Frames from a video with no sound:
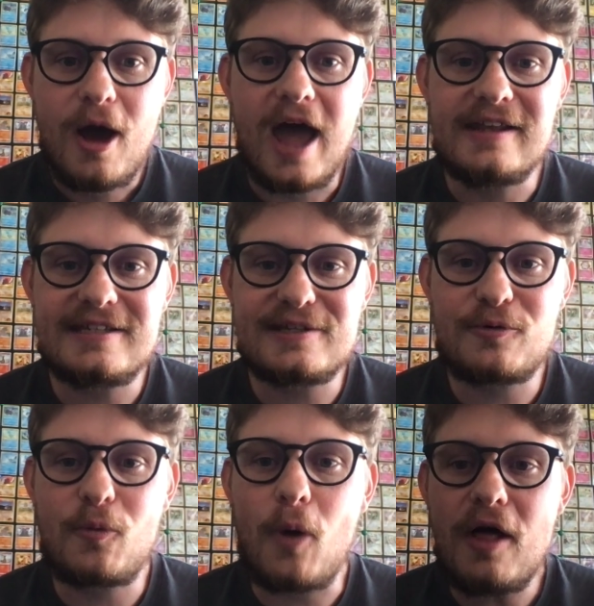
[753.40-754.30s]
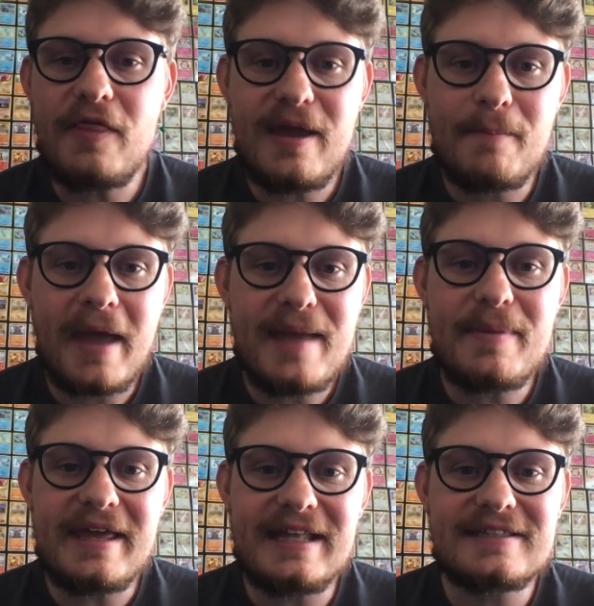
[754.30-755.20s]
and it says, while there may
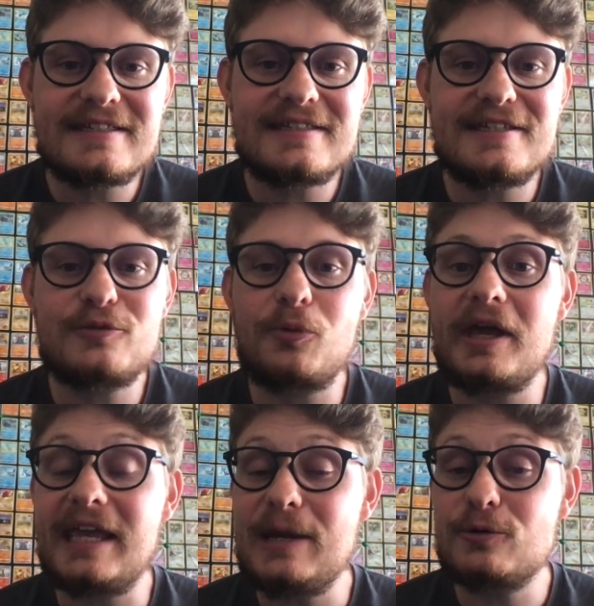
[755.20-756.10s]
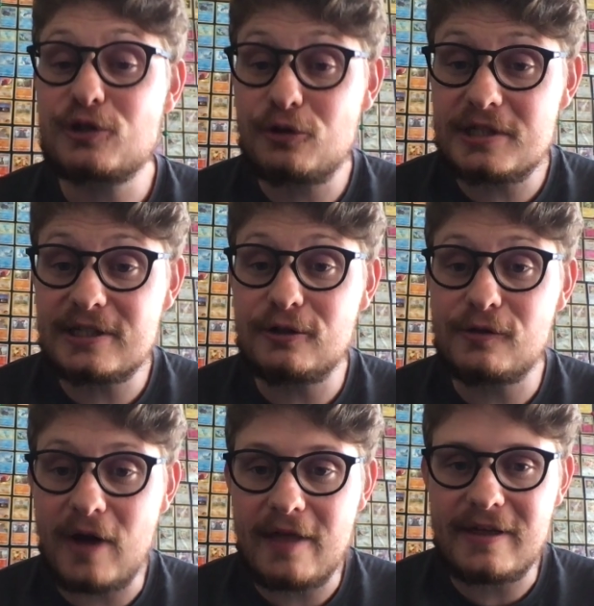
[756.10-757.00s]
be instances where he was critical
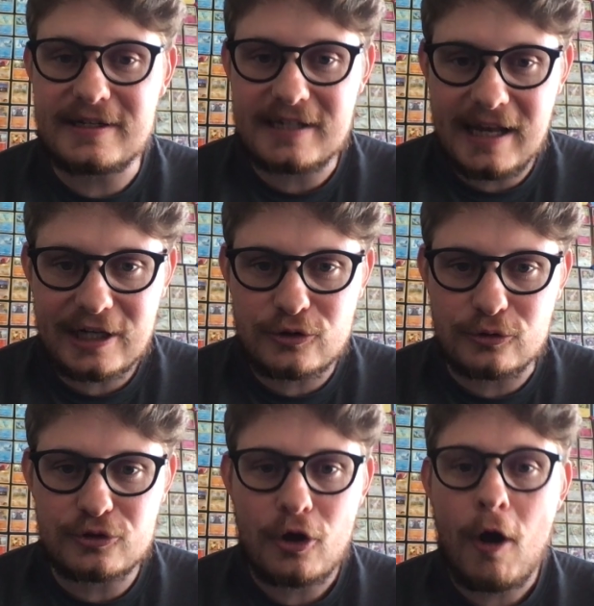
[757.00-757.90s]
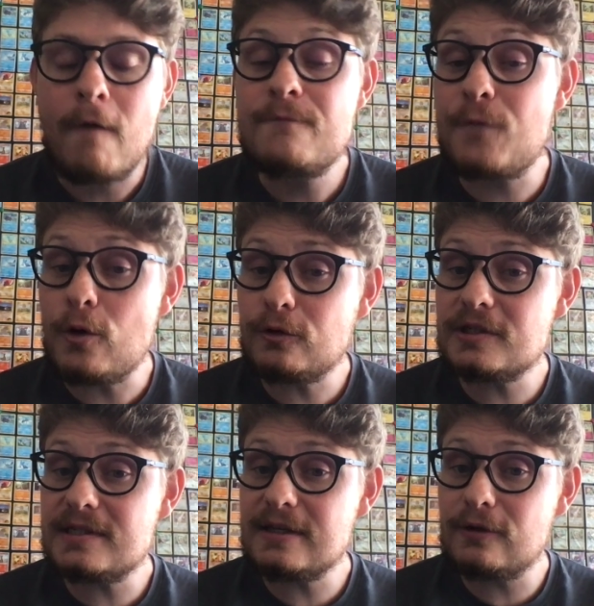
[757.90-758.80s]
of other intellectuals,
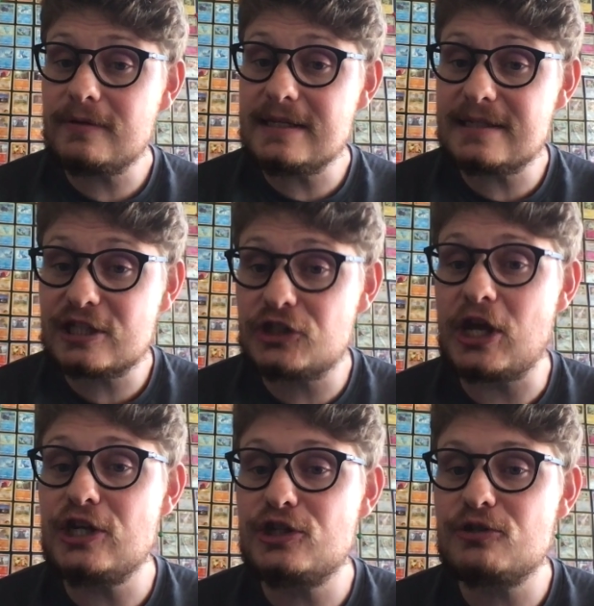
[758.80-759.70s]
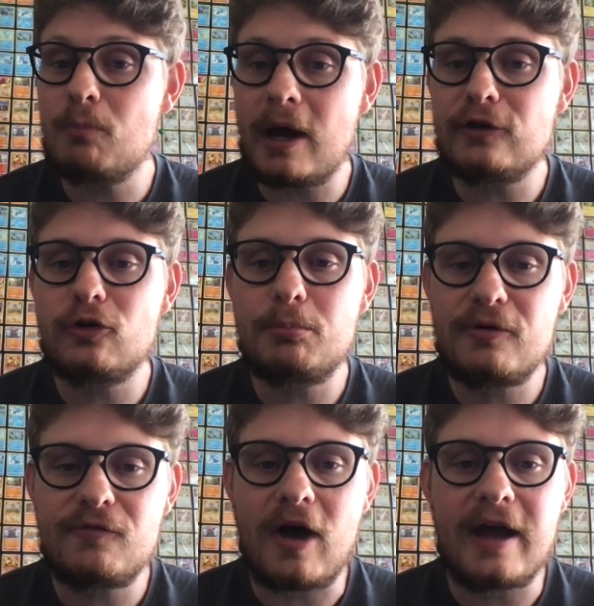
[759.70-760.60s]
focusing on these exchanges might not
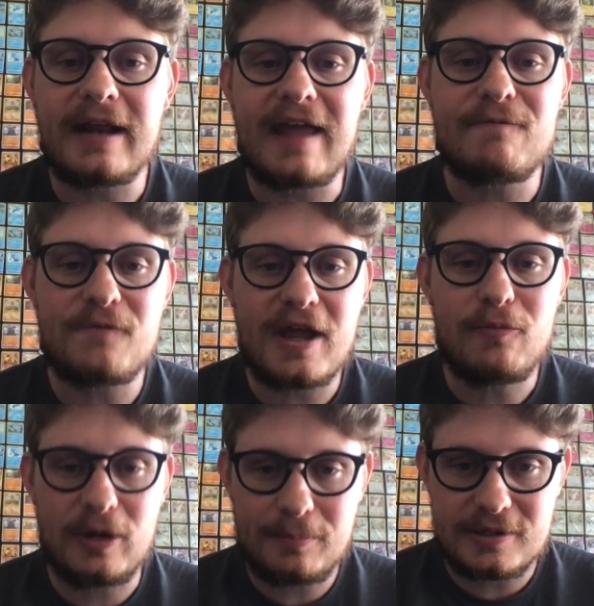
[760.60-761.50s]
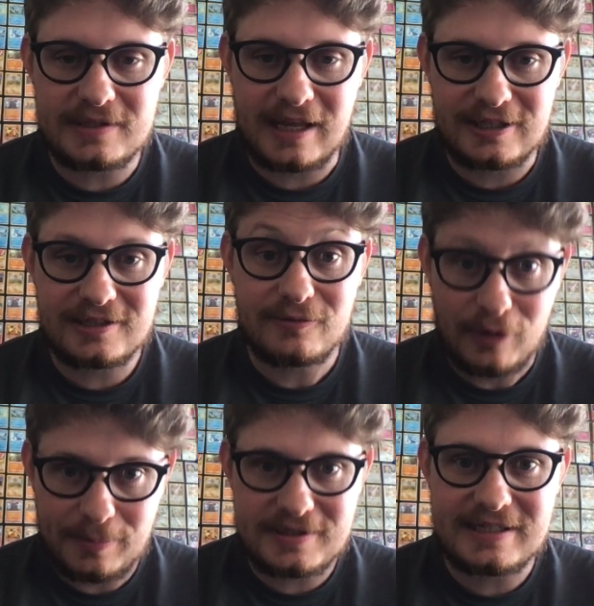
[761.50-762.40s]
provide a fair represent-
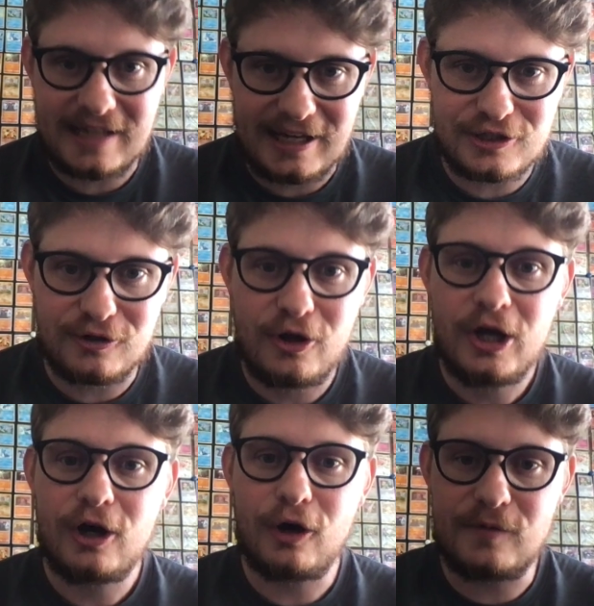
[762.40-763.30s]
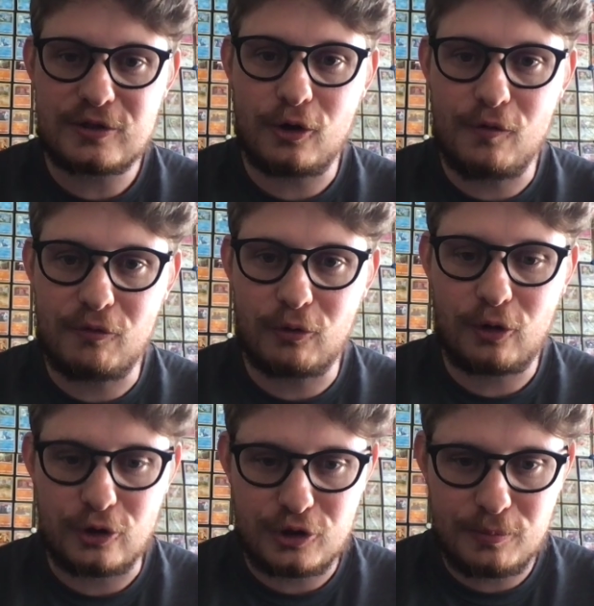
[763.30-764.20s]
representation of his overall
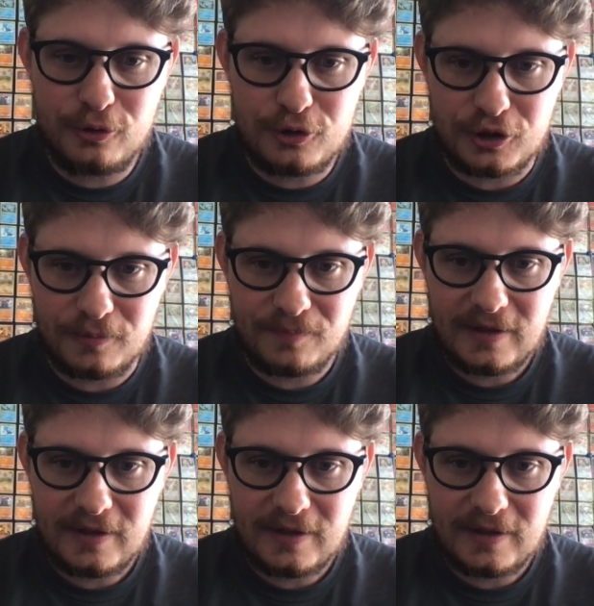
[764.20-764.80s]
contribution.